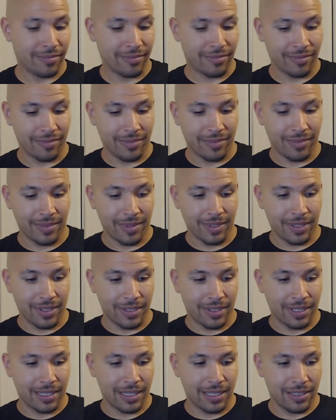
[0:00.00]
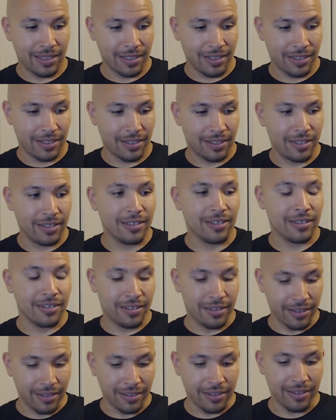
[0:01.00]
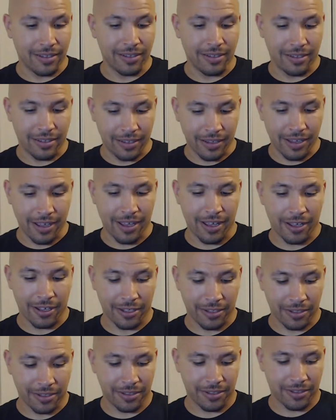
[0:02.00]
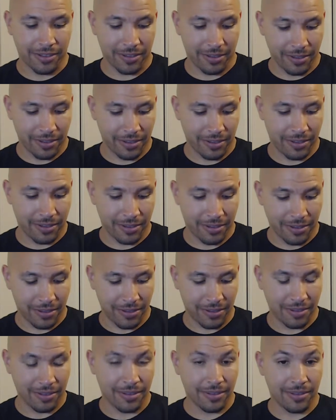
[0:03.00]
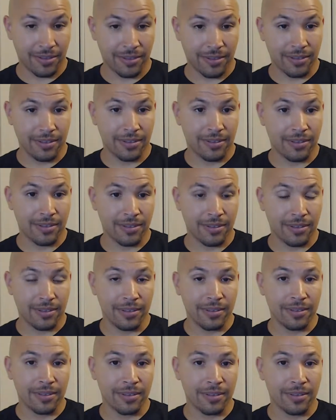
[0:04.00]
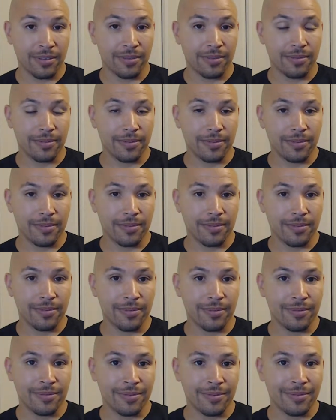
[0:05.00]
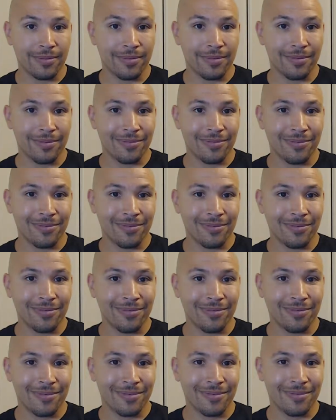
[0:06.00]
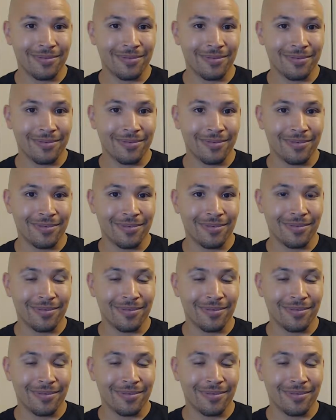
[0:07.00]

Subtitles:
[no speech]